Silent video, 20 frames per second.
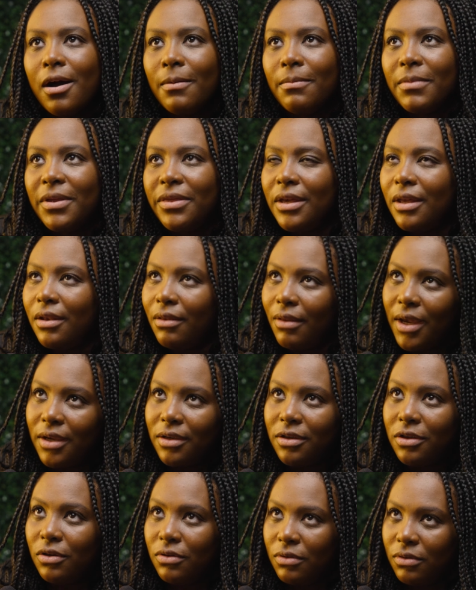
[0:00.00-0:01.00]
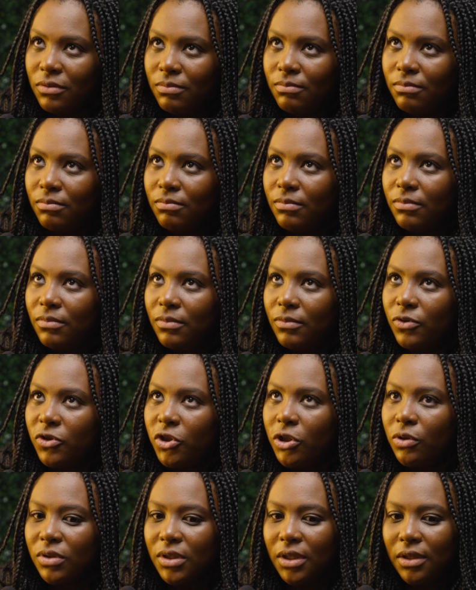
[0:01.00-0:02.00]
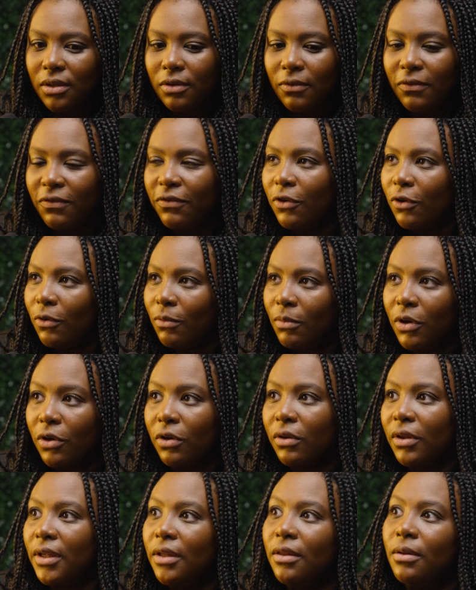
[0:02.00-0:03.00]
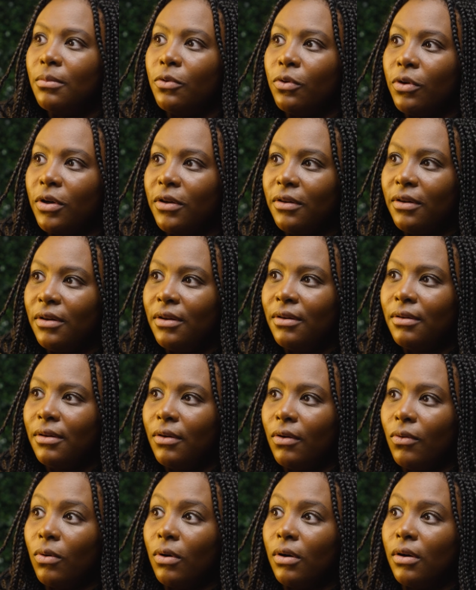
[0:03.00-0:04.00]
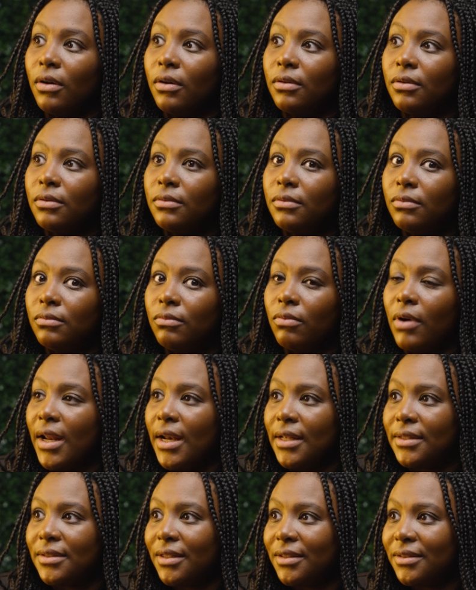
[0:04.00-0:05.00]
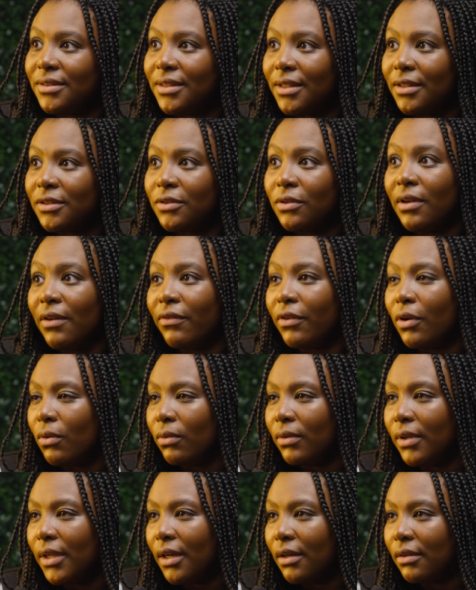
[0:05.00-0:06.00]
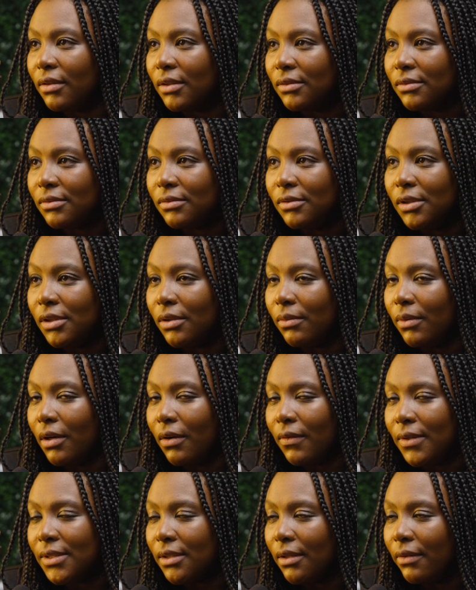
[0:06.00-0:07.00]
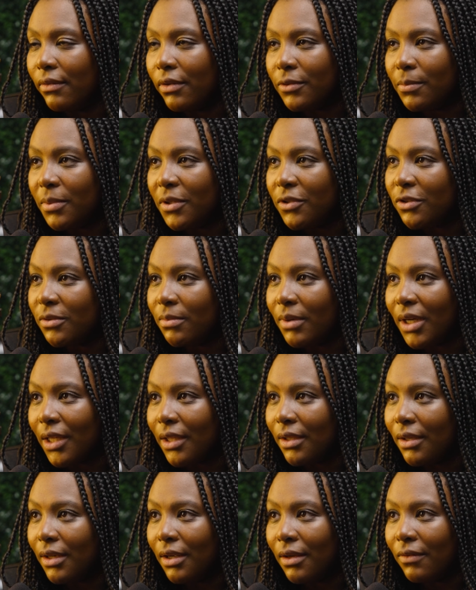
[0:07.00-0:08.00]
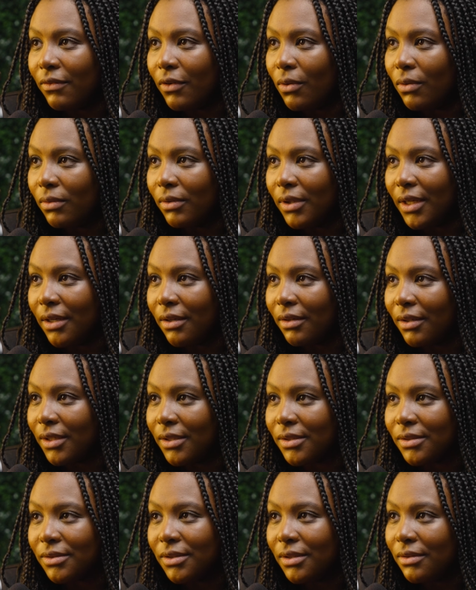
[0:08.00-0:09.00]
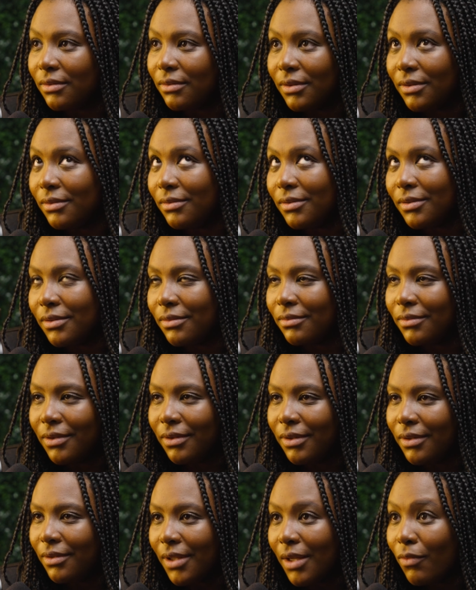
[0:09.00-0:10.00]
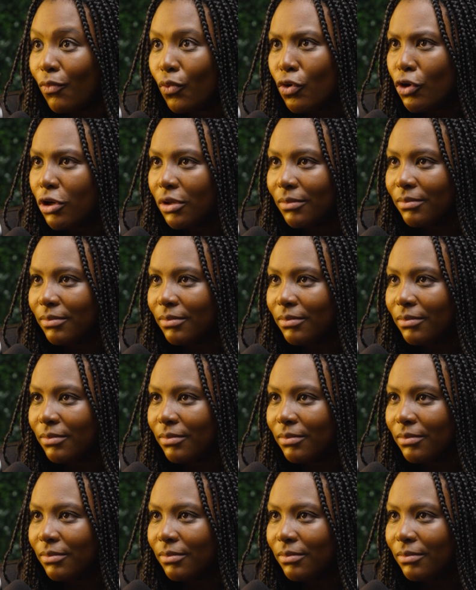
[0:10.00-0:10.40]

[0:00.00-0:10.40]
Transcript: Um, but then like you know choosing to film early in the morning or right at sunset so you have golden hour. You know, we always love those pictures back in the day of golden hour because, you know, they